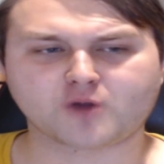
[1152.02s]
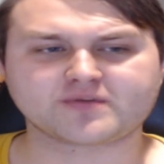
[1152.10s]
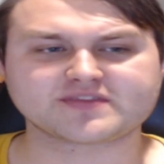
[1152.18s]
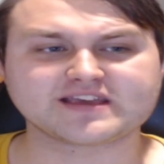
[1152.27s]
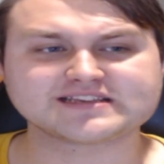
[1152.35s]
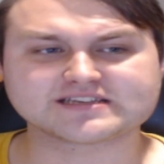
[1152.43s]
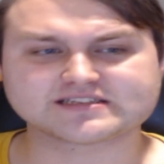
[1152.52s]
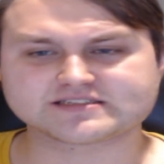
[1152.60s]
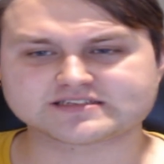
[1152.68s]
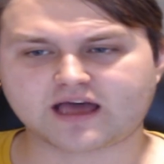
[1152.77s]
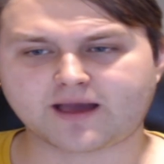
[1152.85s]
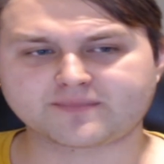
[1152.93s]
But these
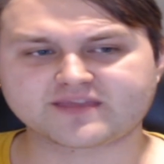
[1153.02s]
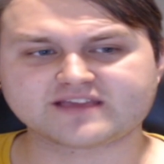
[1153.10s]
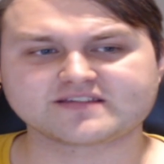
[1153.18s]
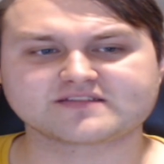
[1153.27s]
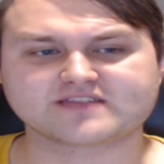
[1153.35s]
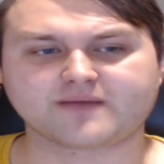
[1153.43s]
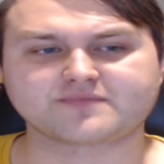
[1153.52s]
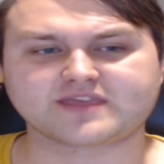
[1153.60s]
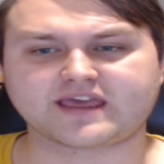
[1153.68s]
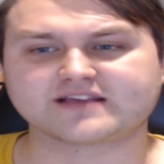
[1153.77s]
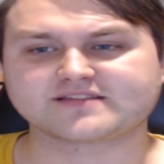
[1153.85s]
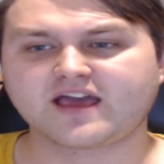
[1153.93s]
are some
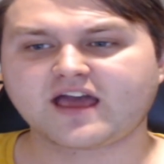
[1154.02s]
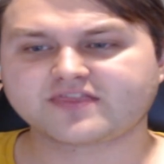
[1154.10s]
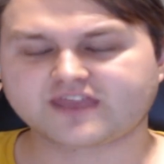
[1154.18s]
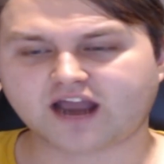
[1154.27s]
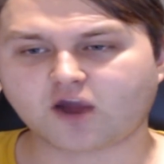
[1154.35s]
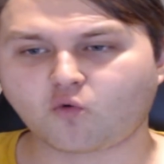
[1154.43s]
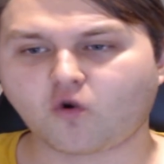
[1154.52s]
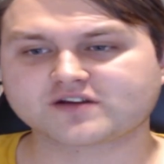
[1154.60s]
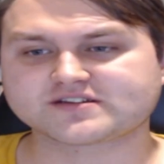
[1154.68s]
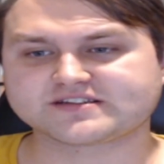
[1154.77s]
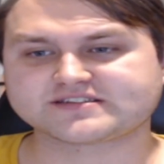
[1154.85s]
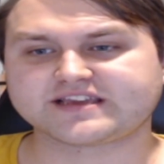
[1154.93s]
things that I
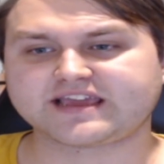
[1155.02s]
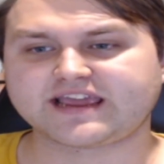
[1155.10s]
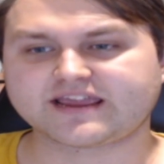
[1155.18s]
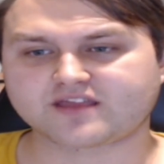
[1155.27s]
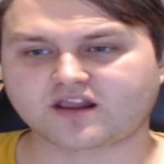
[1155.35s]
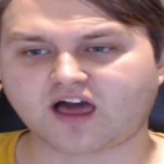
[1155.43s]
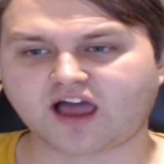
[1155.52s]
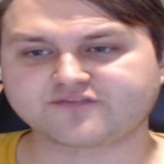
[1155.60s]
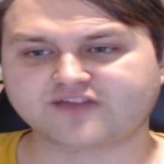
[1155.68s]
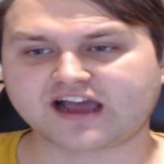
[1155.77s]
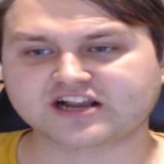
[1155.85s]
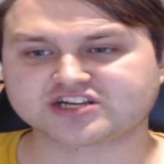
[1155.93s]
want to see in the
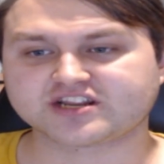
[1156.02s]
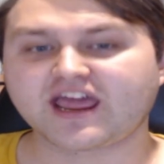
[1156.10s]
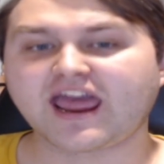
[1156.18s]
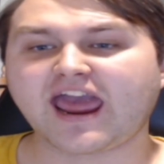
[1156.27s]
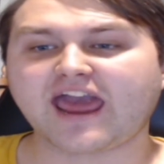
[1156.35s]
live action,